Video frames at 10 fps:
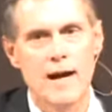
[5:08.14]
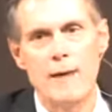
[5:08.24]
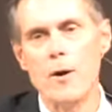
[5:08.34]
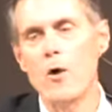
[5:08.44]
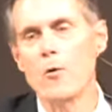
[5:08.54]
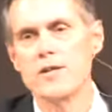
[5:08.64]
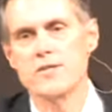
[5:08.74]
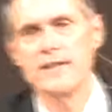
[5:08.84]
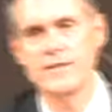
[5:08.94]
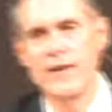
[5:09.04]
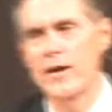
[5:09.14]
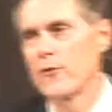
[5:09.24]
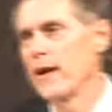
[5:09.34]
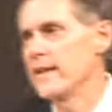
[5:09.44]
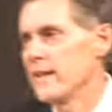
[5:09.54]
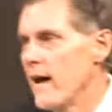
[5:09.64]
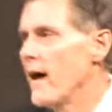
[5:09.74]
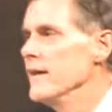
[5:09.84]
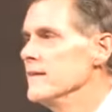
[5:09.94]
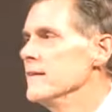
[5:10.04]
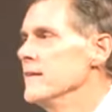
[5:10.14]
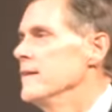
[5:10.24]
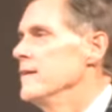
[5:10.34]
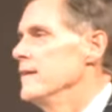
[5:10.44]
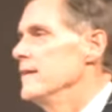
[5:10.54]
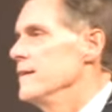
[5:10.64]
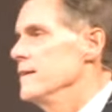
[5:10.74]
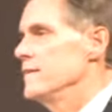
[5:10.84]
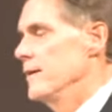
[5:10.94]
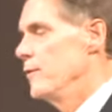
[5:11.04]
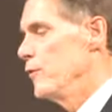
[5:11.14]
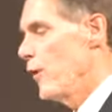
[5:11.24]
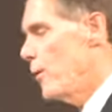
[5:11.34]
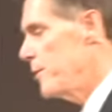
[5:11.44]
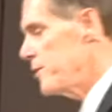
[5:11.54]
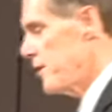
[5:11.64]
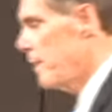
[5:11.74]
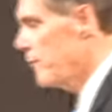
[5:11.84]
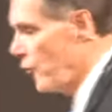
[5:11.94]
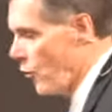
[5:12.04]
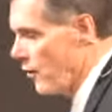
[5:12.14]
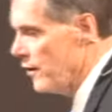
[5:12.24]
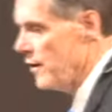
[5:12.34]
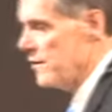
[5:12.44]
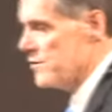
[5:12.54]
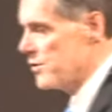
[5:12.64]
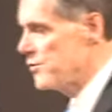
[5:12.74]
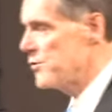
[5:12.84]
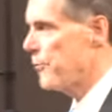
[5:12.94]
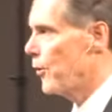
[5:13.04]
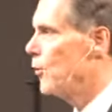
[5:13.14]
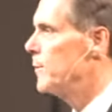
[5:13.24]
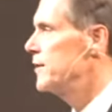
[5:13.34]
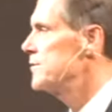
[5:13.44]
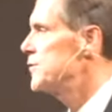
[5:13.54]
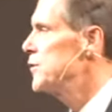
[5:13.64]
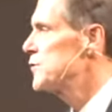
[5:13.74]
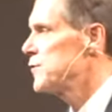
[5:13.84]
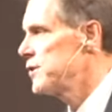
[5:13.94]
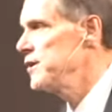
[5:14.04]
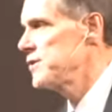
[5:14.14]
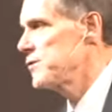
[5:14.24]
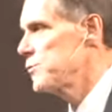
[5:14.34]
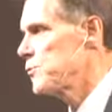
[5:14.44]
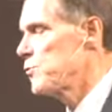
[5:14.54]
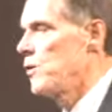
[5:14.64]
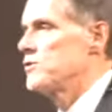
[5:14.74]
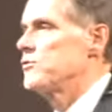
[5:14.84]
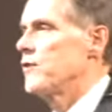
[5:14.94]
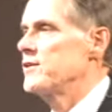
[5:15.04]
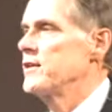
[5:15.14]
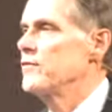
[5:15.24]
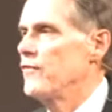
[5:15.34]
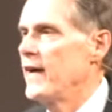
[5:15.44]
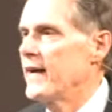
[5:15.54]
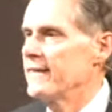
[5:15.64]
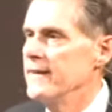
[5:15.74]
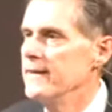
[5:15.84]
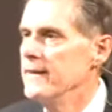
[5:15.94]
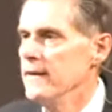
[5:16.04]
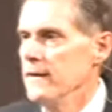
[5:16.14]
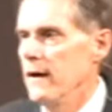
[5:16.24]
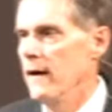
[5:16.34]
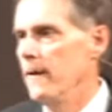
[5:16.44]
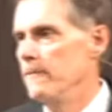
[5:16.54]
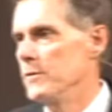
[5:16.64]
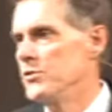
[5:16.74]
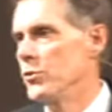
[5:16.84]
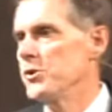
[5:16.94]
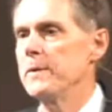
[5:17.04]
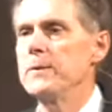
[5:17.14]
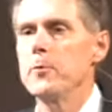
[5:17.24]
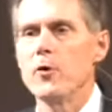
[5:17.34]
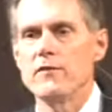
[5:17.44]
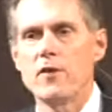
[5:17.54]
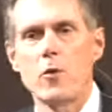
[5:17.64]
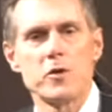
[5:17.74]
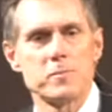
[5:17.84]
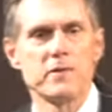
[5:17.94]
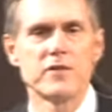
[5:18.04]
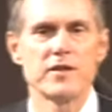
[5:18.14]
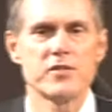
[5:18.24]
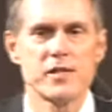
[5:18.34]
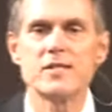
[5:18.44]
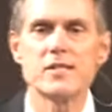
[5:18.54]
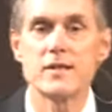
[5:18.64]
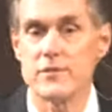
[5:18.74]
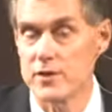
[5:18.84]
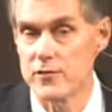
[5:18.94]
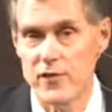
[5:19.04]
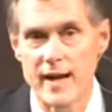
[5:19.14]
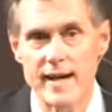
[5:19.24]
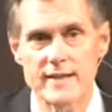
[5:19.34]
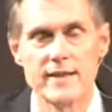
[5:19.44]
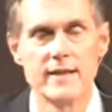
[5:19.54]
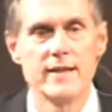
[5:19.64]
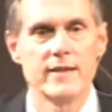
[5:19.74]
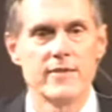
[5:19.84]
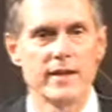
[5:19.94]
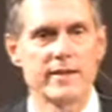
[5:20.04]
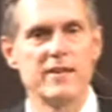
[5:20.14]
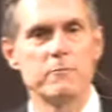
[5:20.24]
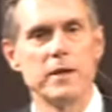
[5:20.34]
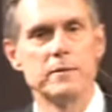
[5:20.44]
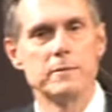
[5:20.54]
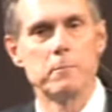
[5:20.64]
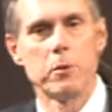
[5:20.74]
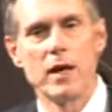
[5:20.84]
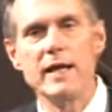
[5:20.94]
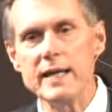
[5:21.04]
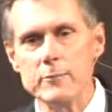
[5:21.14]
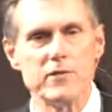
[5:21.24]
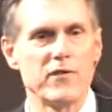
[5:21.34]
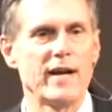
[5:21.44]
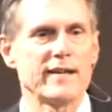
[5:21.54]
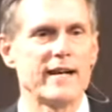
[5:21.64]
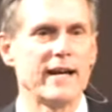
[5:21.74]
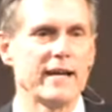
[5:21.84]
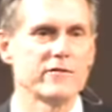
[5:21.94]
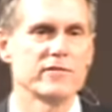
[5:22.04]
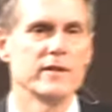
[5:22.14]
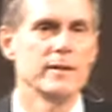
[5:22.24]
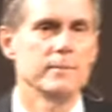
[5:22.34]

I'm always think of that great line. Some of you have heard me share before. Susan Perlman of Jews for Jesus was once addressing the fact that um, Jewish people have always been very sensitive to the fact that they've been blamed. In fact, I have